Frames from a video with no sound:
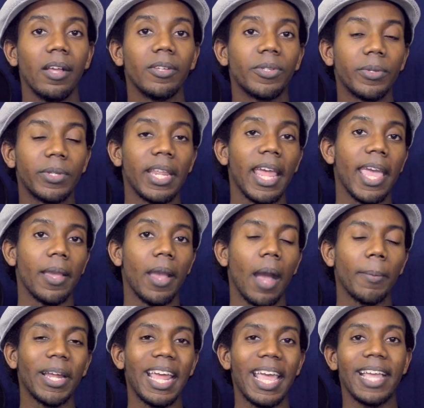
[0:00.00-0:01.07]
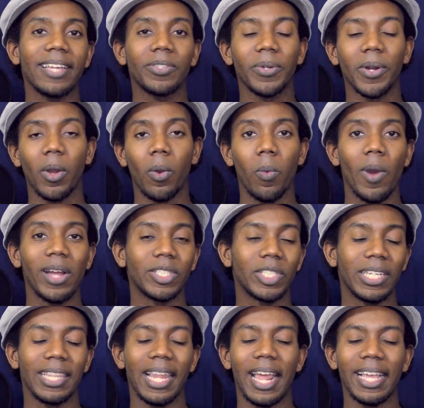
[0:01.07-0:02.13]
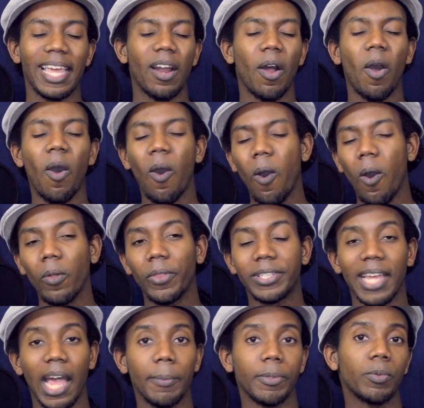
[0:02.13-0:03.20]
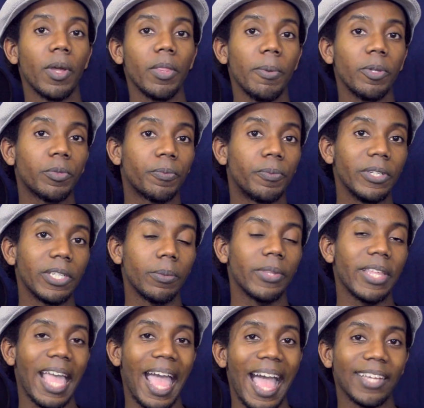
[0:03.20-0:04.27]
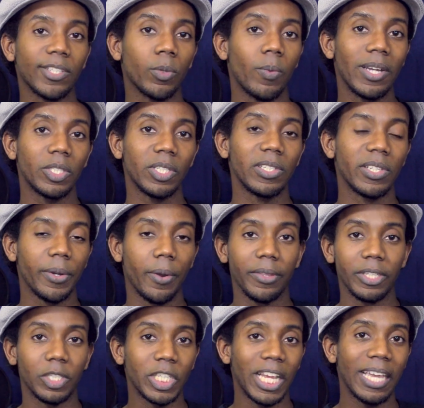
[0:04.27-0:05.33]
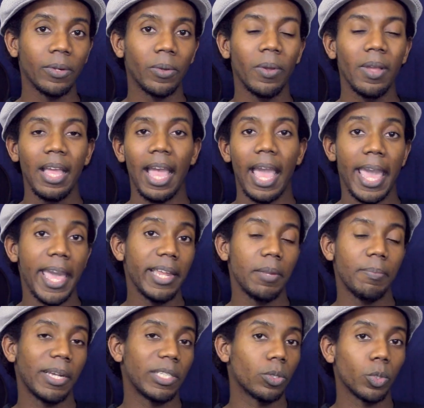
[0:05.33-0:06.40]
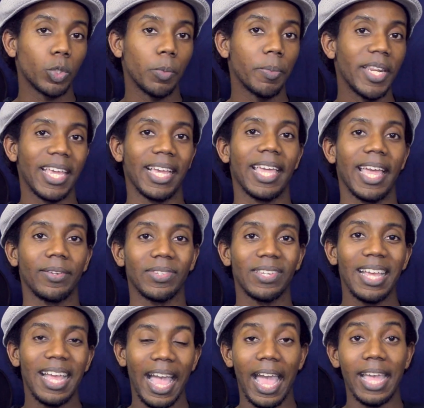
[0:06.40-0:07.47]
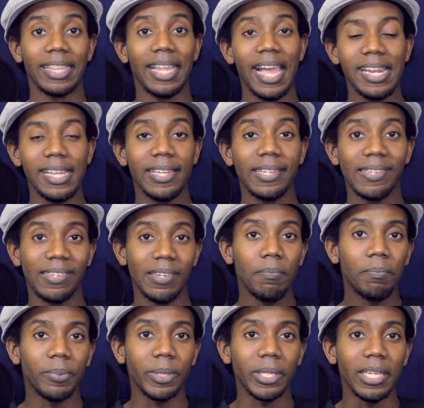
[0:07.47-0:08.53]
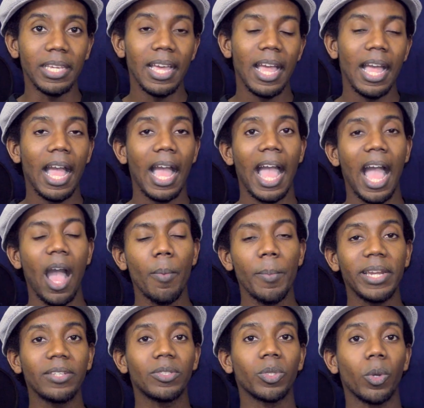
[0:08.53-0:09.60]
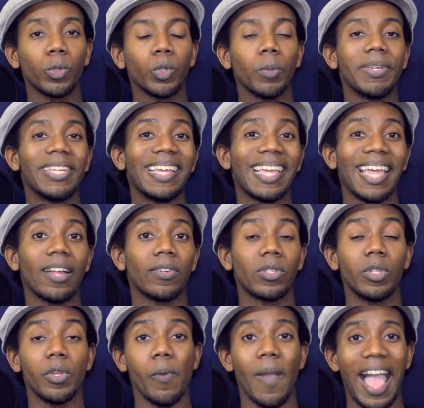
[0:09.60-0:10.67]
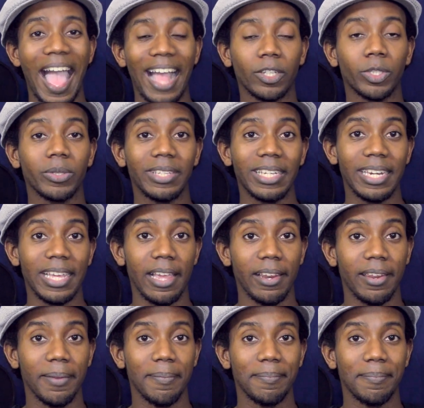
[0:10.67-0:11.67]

So today, I'm going to answer a question that I get all the time. It's one of the most frequently asked questions here on the channel and in my social media accounts, and that is simply, how many social media accounts do you actually need?